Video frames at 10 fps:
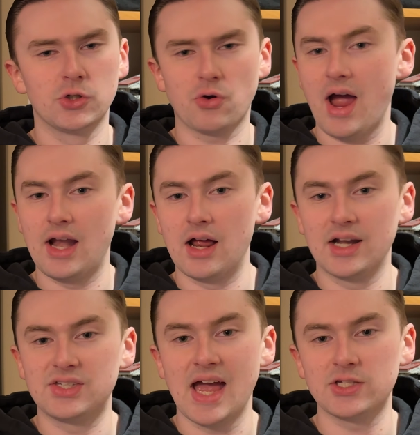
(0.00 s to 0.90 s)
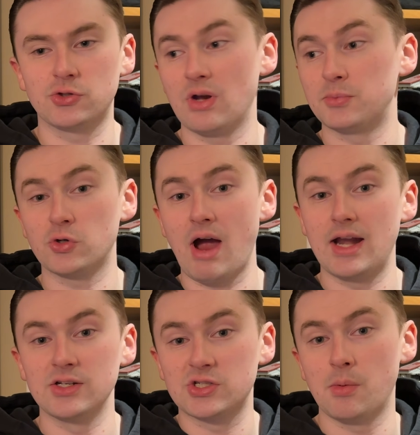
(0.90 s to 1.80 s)
Try it on a test strip. Try
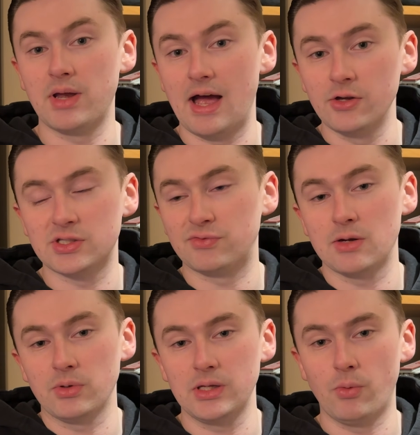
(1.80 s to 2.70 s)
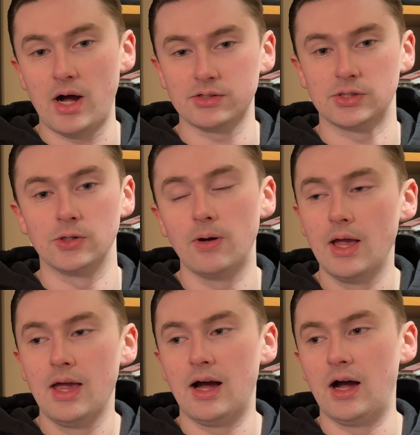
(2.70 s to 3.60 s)
it on someone else if they really want to,
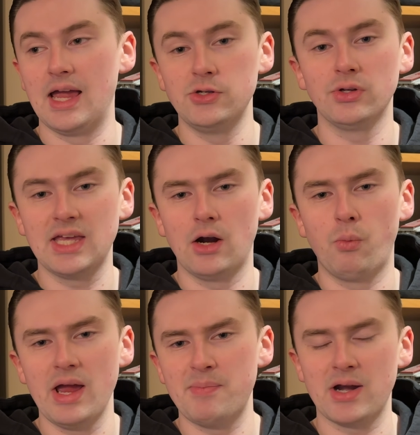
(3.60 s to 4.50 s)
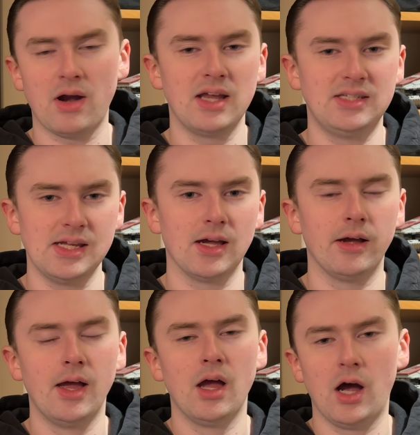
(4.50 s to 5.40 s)
and you'll get a way better
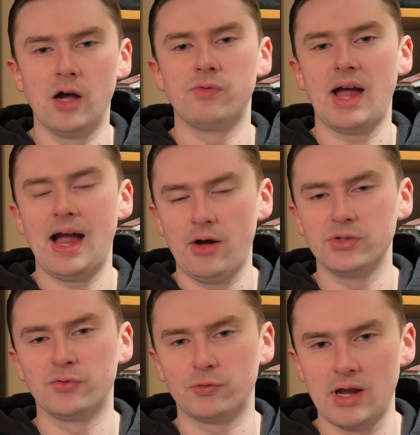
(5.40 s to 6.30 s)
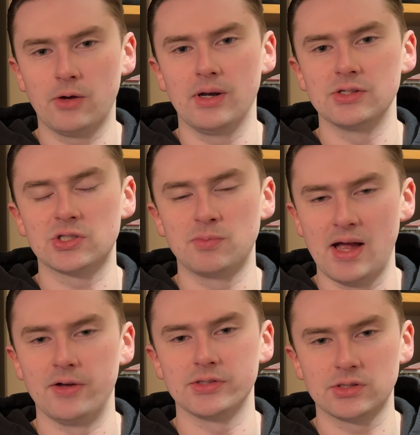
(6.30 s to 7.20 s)
idea of how the fragrance
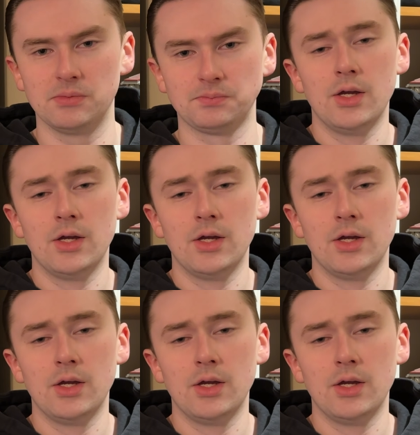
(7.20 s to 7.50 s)
smells.